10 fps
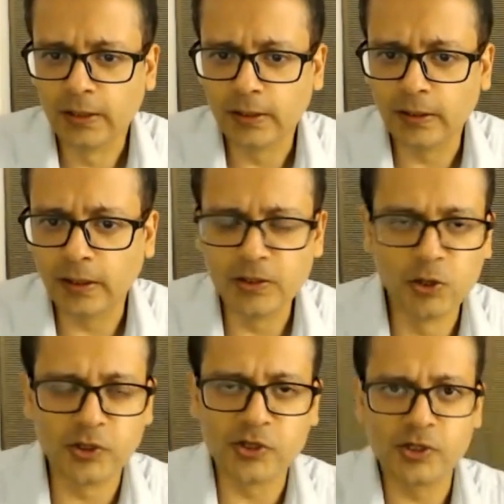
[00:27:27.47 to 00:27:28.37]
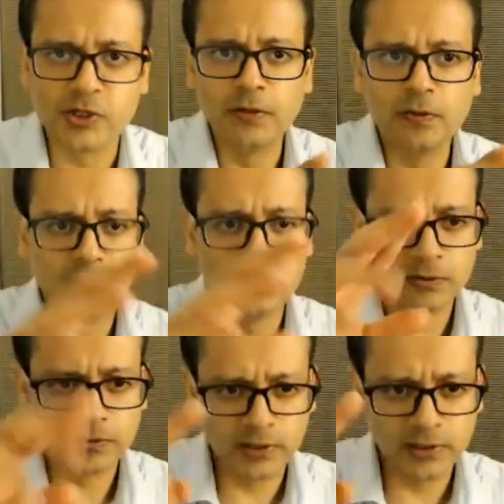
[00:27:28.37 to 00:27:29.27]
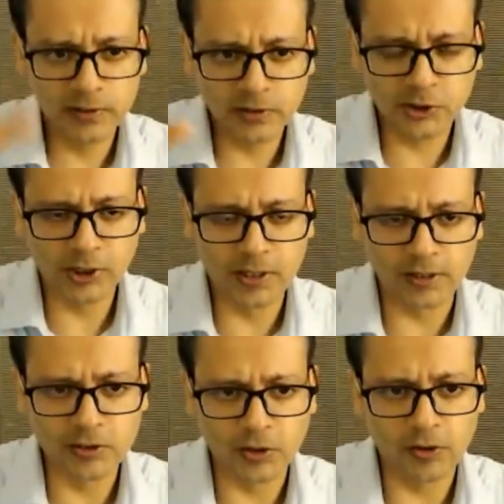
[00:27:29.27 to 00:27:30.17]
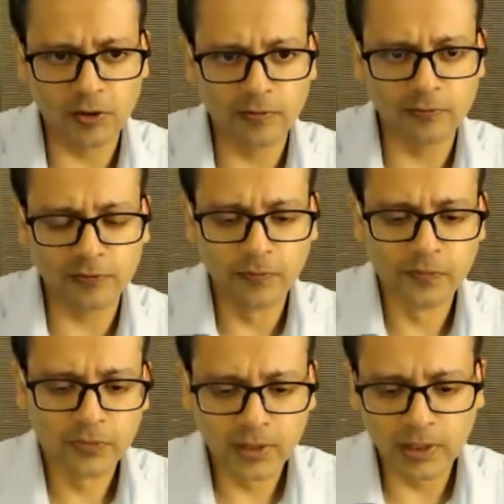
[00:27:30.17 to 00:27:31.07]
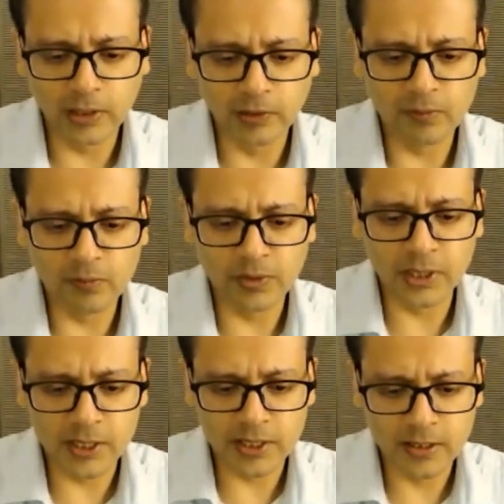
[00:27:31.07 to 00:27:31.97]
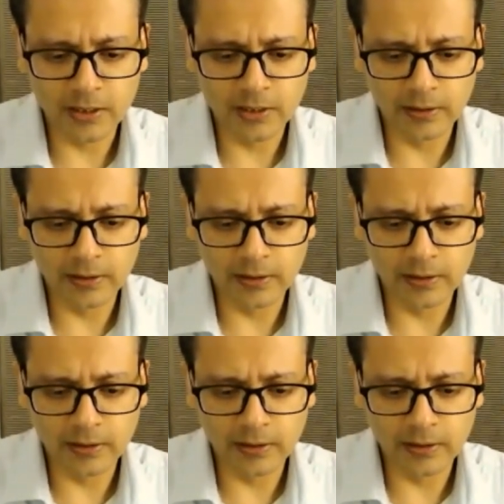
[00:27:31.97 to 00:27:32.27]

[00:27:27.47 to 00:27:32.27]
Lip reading: I notice in the chart of RMB,